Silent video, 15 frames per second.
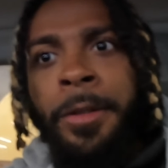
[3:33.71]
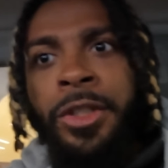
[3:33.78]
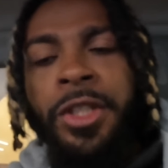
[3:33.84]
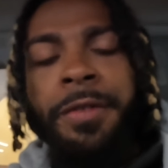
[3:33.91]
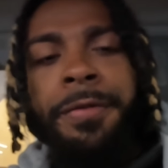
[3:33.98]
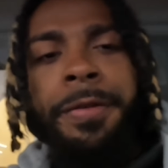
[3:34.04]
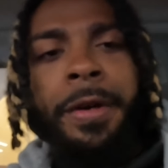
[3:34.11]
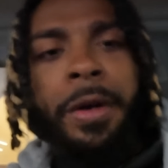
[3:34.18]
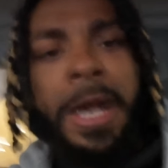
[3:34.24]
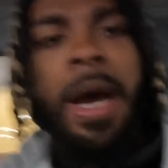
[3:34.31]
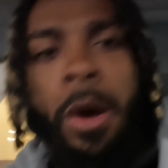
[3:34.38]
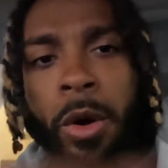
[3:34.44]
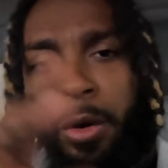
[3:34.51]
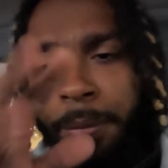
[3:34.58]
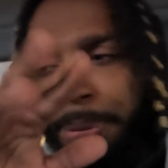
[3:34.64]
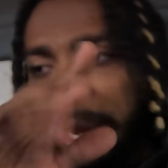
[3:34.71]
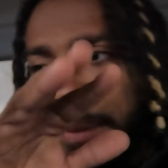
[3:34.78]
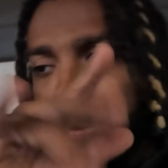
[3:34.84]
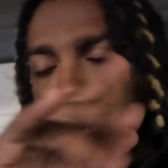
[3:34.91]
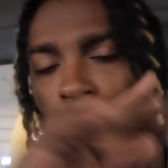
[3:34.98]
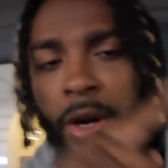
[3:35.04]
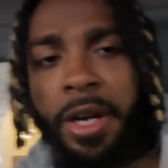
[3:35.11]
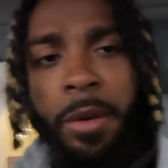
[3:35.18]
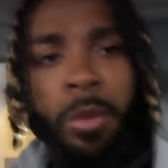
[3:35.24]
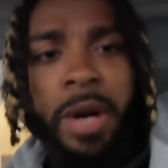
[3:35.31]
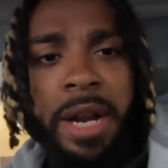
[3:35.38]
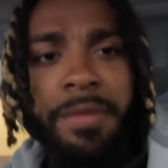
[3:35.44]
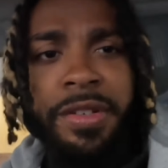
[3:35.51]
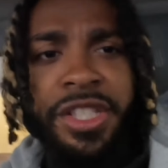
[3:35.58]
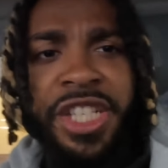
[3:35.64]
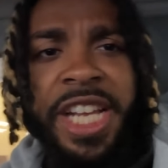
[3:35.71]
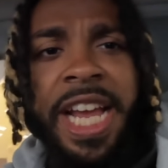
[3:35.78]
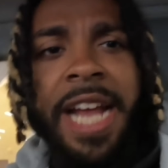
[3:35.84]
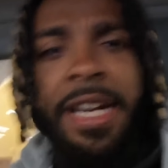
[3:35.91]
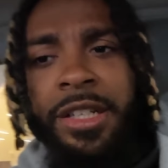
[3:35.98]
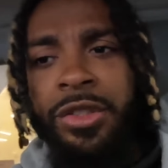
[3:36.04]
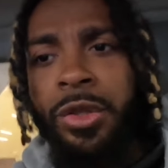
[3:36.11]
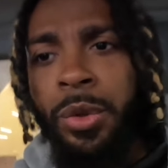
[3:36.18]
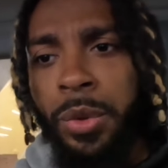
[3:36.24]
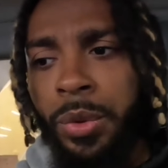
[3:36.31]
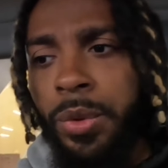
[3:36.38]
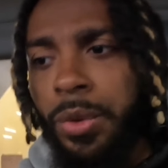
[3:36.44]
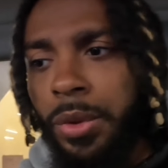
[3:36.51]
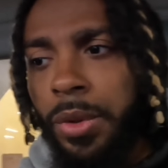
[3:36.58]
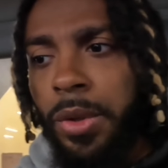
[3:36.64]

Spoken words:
She filled out her paperwork or whatever she had to do.